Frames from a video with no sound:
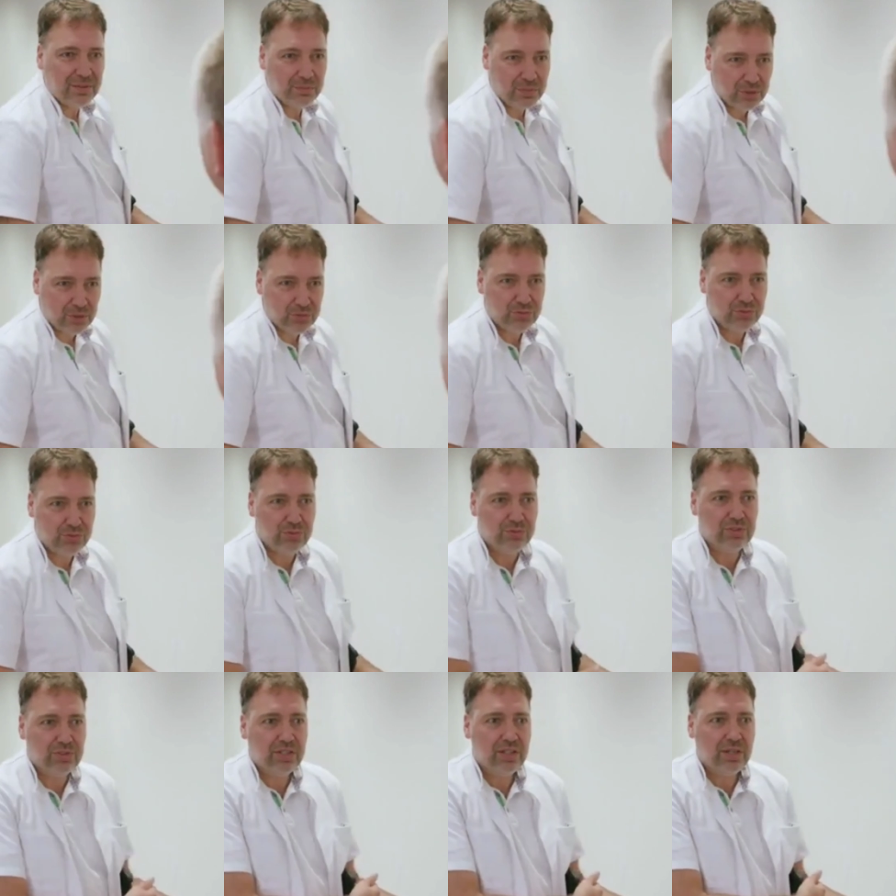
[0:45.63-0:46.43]

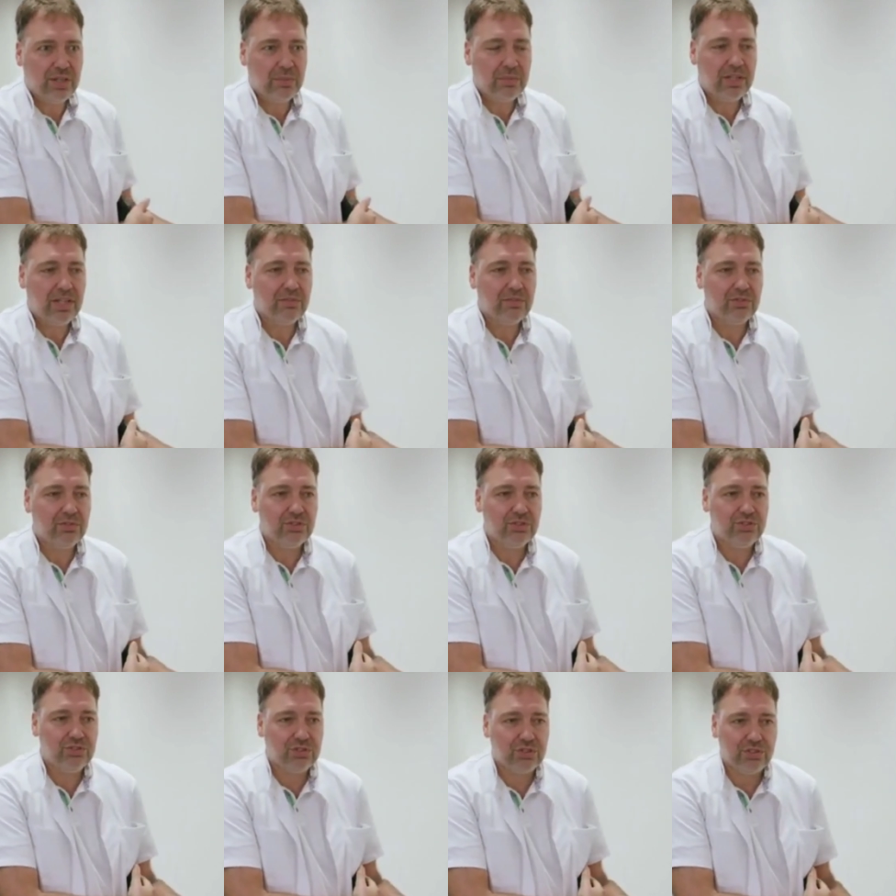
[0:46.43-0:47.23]
examination,
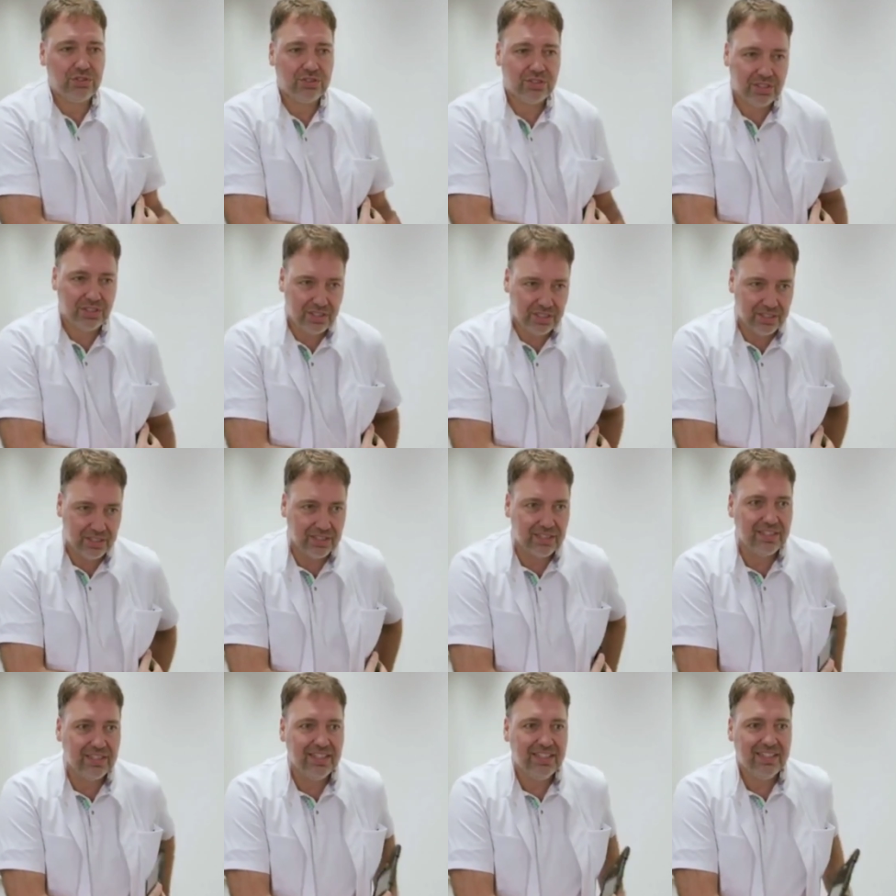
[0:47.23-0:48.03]
refer to the
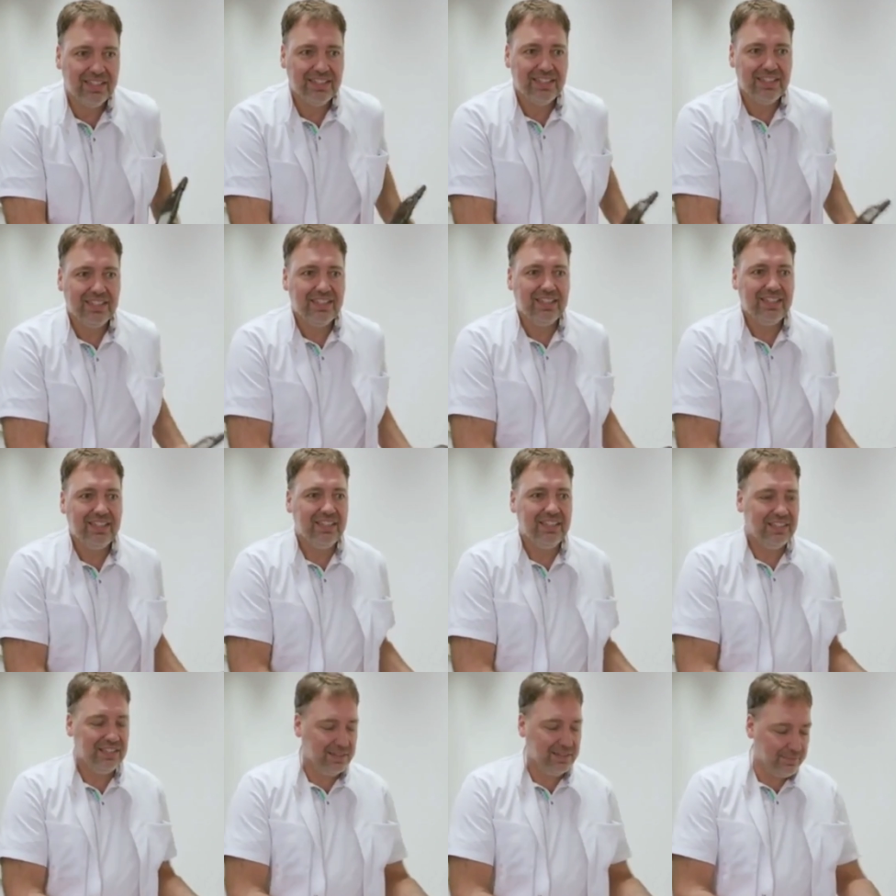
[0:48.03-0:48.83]
course
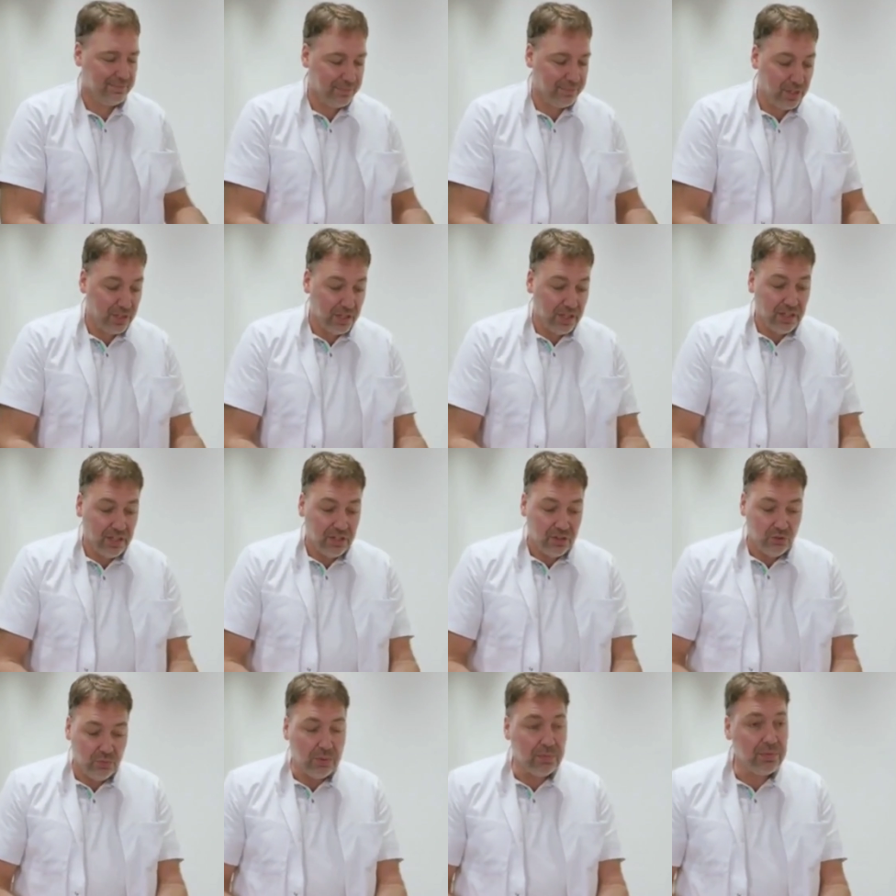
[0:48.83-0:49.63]
Preparation for
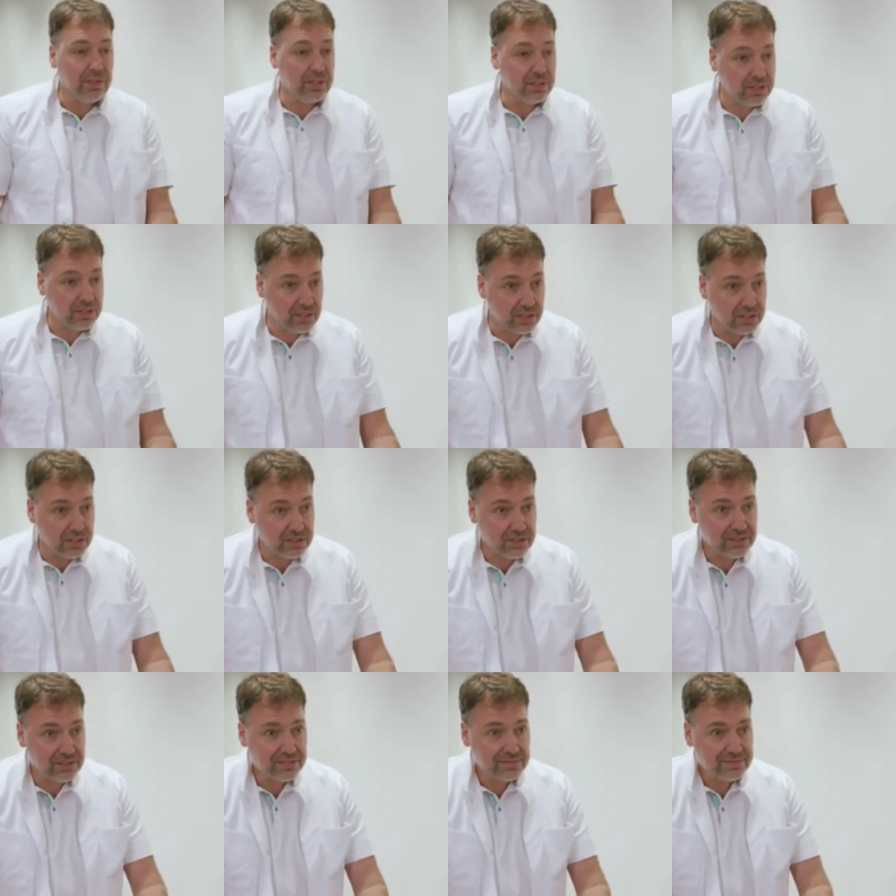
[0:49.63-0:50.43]
Physical
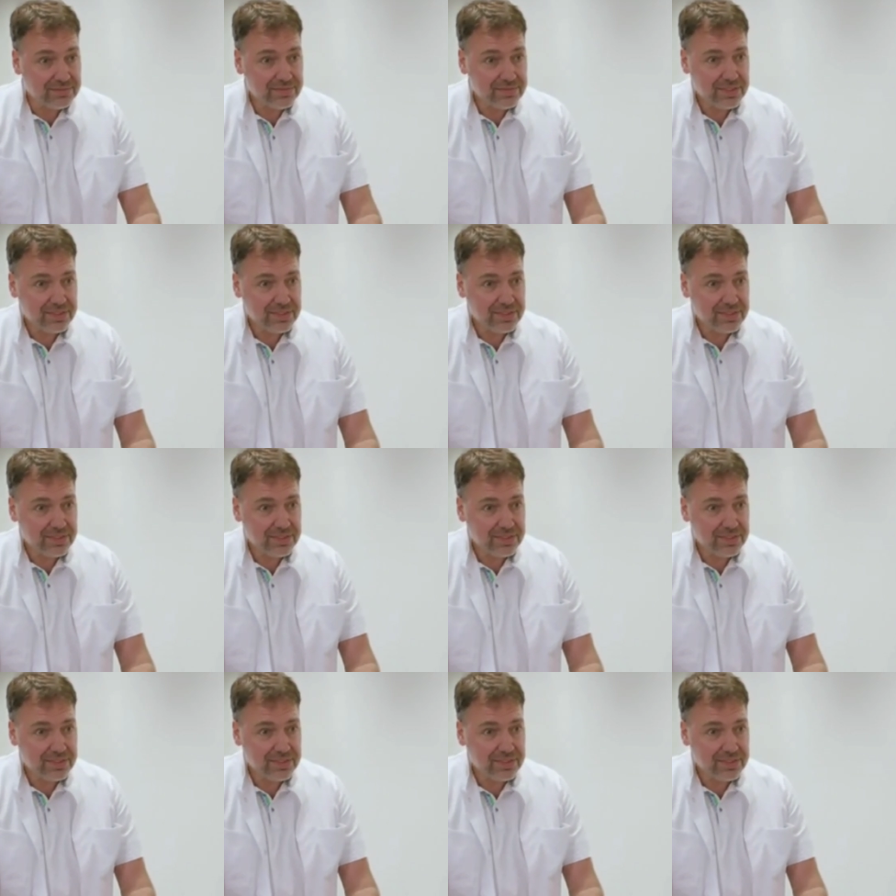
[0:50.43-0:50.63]
Examination.